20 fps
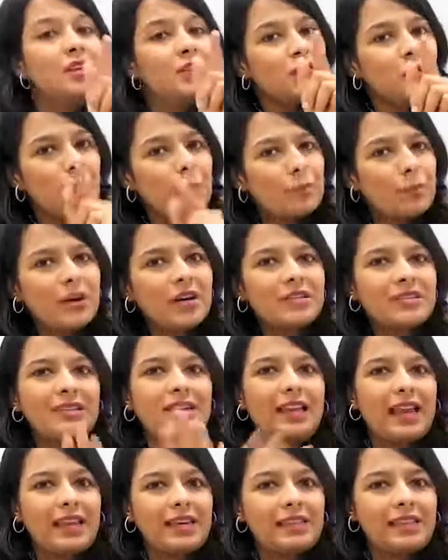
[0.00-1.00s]
So a
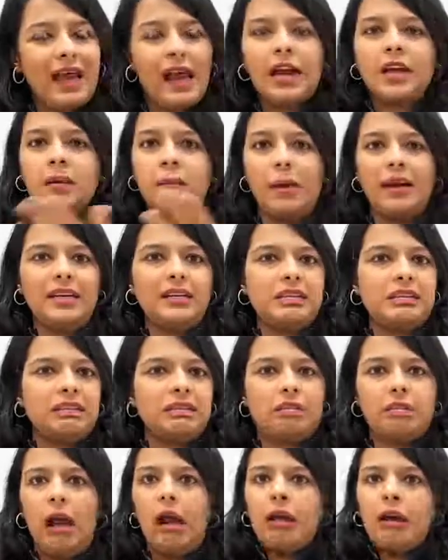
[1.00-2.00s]
person like that might
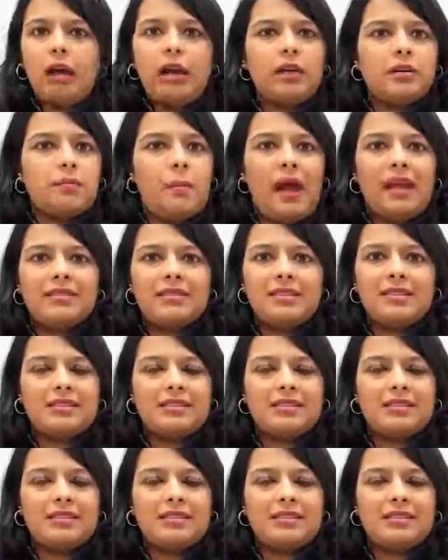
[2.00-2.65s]
suck at maths